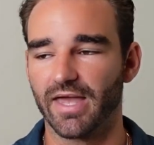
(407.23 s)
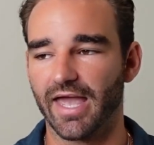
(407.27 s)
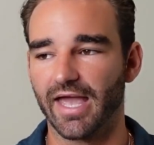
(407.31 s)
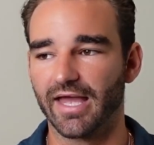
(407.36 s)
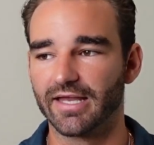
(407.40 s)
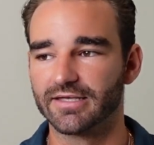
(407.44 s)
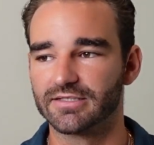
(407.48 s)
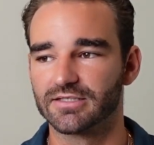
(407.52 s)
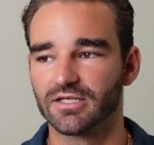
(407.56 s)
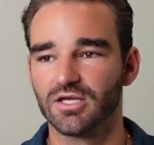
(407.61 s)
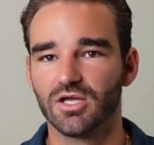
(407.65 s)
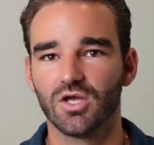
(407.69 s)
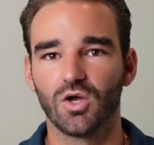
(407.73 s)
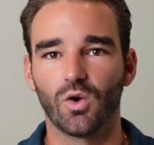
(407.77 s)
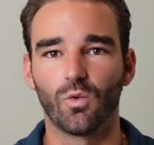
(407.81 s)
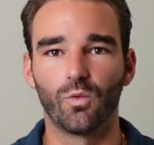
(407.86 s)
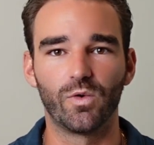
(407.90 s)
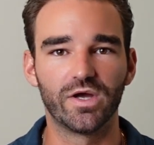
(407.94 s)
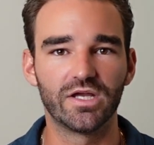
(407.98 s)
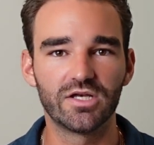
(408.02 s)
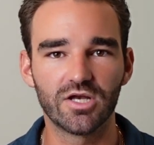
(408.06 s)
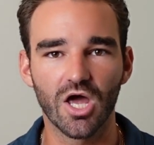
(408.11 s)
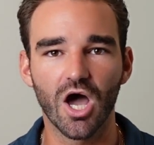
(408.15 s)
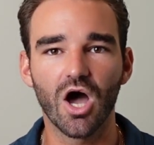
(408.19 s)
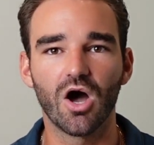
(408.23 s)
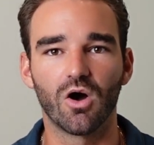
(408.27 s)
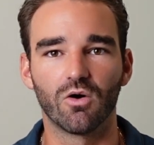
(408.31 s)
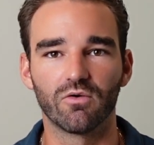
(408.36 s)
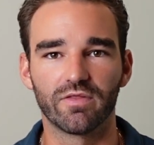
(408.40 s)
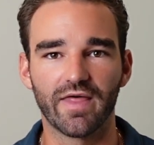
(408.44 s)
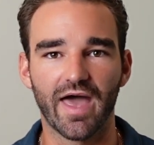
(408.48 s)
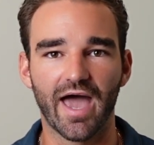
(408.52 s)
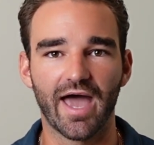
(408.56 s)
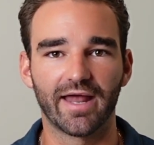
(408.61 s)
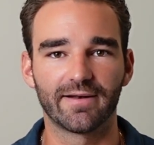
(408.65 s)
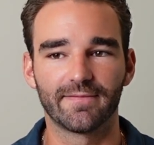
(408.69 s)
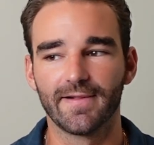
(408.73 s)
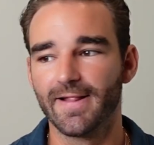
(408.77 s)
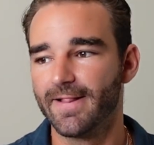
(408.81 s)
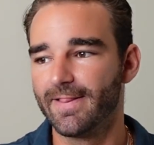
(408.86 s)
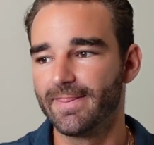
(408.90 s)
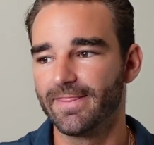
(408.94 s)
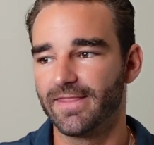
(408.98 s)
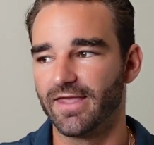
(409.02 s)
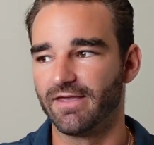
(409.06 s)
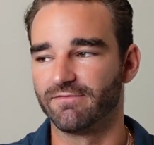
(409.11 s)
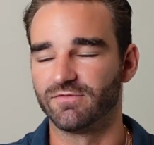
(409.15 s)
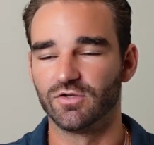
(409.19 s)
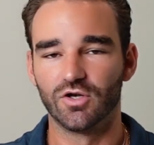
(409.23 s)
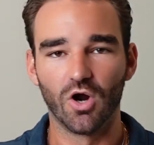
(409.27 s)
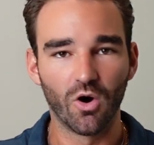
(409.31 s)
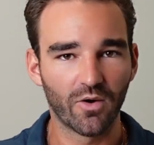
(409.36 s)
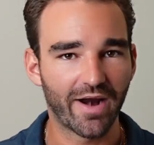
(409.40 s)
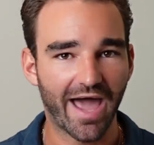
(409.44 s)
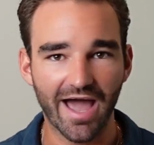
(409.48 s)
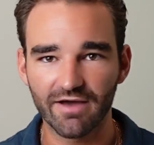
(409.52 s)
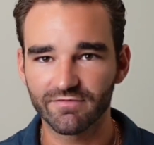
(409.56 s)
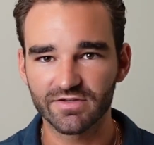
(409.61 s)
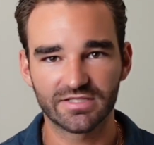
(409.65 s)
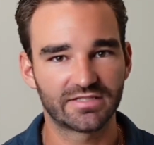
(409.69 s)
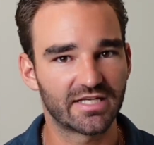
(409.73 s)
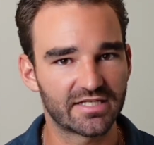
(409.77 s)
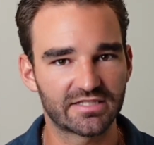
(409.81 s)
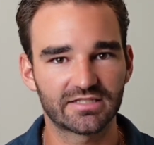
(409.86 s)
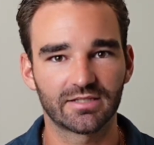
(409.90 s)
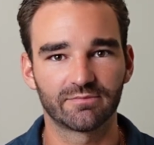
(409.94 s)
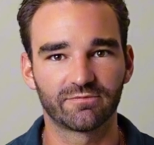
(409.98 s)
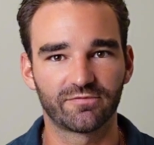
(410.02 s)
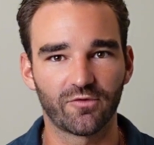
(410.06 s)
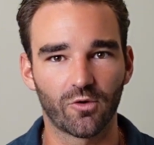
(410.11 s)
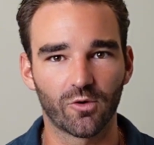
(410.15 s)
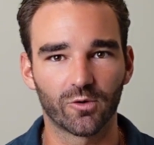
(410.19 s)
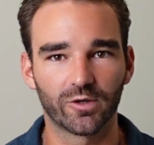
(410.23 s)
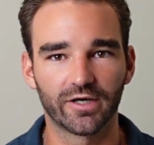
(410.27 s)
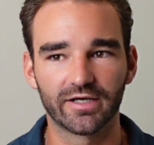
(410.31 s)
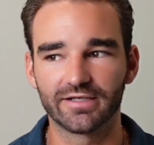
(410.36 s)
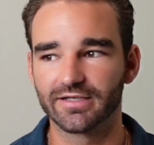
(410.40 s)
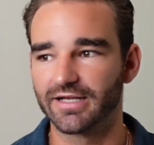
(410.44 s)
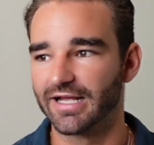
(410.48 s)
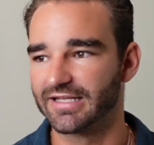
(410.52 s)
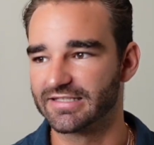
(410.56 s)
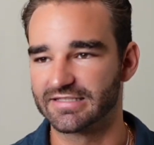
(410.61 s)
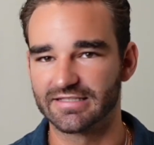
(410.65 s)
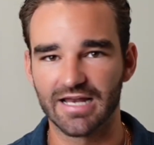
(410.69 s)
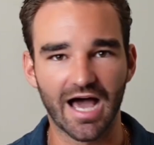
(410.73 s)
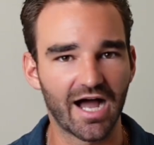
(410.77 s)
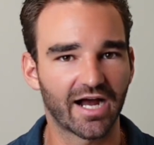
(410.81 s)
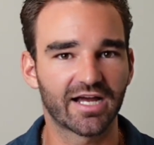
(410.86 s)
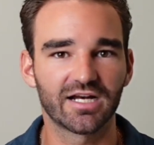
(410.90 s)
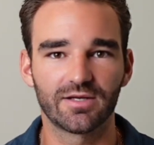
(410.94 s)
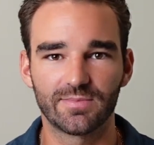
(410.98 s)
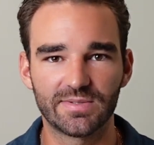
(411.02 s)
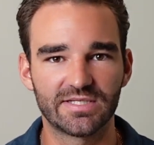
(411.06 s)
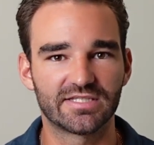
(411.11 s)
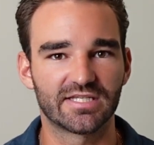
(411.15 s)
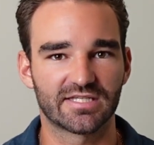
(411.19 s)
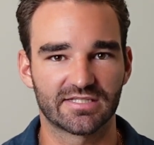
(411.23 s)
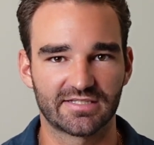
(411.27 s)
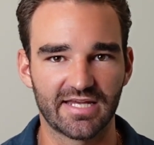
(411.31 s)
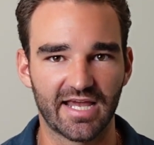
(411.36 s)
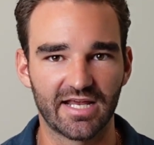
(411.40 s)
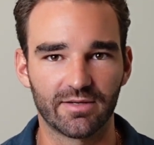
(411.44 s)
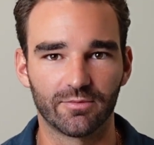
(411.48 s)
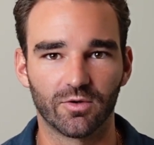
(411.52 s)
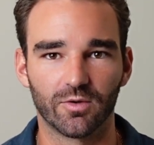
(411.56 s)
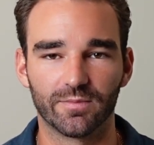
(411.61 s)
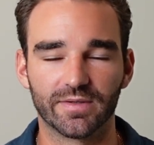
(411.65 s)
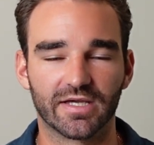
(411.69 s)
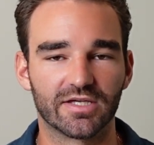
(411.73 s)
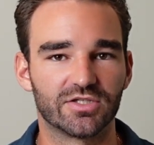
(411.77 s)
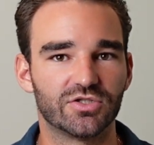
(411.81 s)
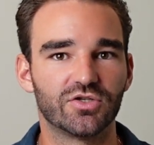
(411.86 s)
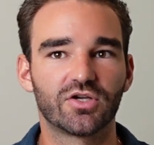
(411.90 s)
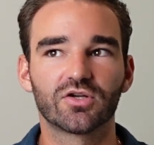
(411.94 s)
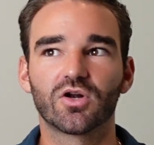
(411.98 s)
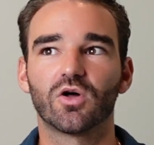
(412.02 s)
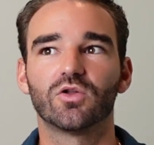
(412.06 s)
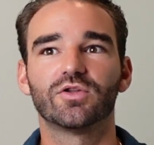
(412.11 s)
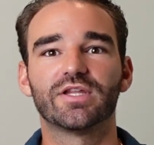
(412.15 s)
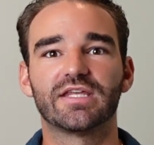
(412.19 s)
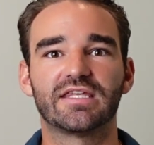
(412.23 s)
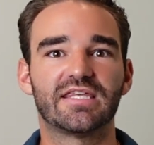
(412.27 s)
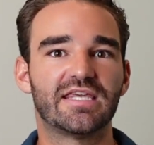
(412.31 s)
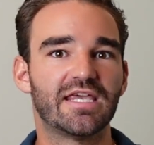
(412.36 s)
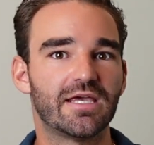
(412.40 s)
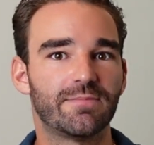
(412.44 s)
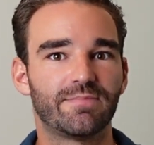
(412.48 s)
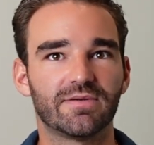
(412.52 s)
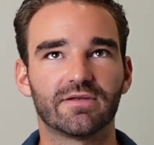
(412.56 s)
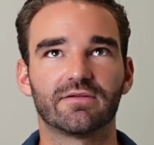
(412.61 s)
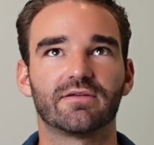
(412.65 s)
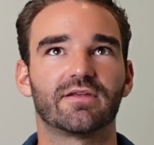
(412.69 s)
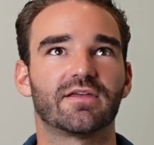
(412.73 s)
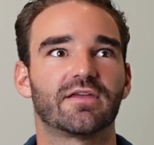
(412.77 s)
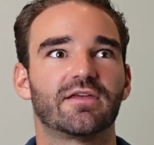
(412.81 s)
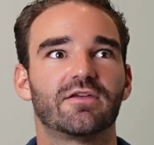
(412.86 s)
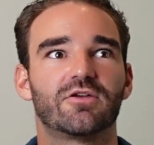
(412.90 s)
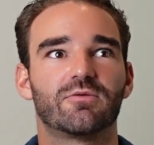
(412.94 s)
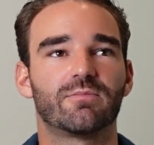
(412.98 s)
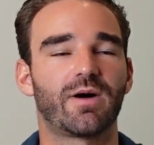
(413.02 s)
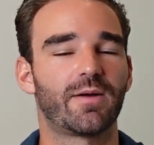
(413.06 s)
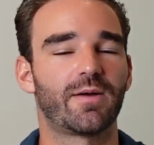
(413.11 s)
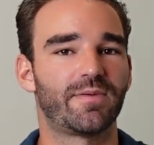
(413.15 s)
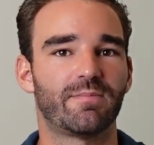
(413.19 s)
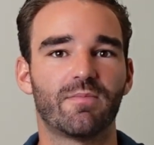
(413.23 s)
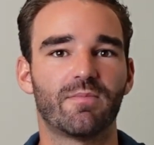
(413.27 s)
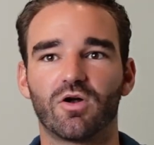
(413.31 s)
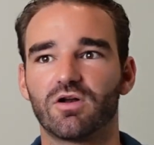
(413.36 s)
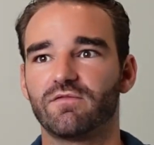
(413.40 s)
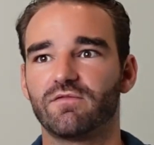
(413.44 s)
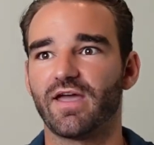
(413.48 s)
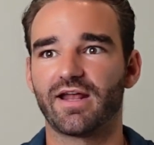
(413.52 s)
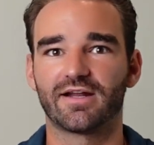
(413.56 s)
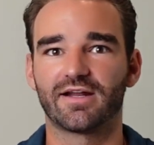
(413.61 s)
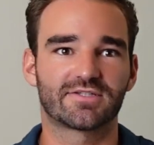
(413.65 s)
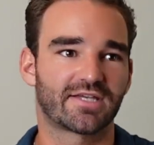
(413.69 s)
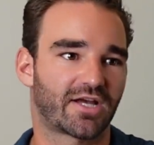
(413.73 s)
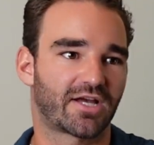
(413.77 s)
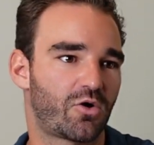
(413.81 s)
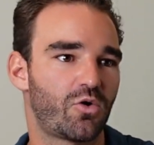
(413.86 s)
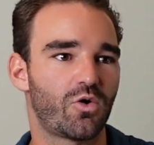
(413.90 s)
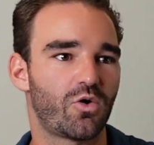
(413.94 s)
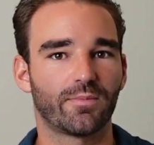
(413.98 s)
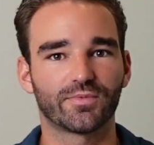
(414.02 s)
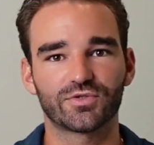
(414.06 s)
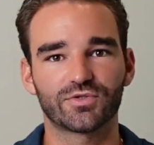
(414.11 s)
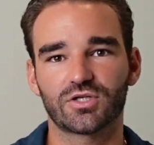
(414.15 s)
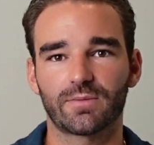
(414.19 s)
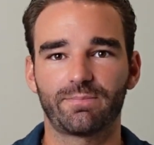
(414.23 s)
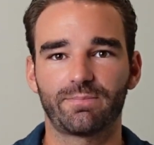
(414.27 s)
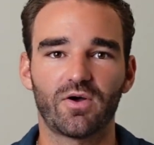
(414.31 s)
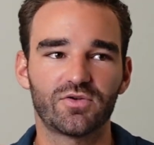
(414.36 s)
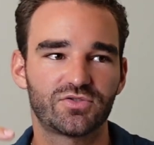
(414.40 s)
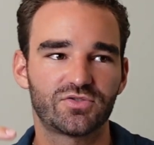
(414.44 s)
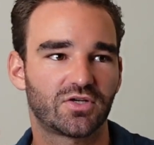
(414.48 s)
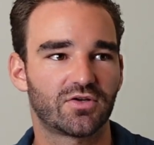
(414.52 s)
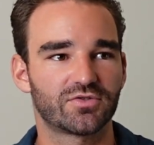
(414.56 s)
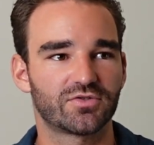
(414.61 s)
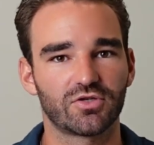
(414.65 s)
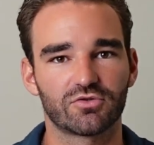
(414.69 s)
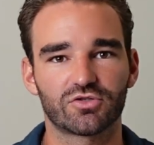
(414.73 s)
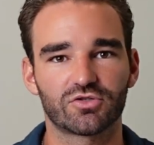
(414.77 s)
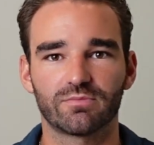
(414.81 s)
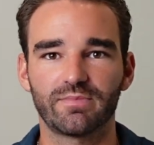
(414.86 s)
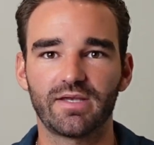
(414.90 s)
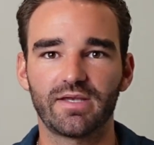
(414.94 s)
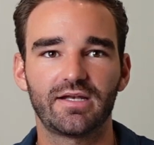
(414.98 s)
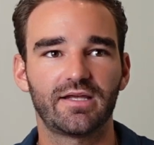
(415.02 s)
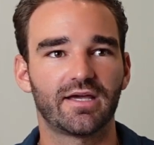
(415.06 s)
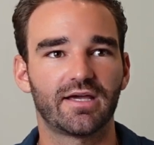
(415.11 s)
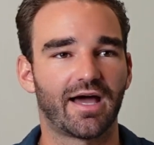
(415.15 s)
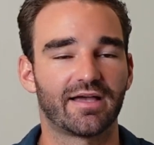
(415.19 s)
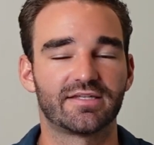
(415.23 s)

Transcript: And we know that if you don't have a system for it, it's not going to be sustainable because you can only keep, you might be motivated. It's like, cool, I'm going to start posting on social media.